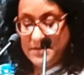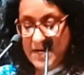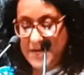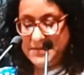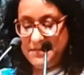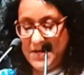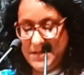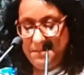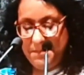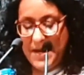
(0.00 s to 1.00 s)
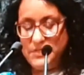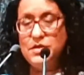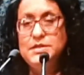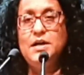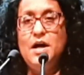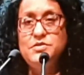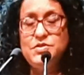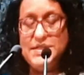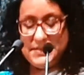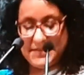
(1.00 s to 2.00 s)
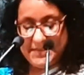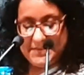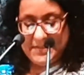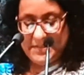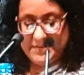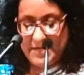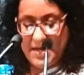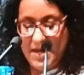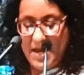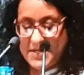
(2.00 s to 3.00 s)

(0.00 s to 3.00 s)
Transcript: does have an impact on the country's citizens,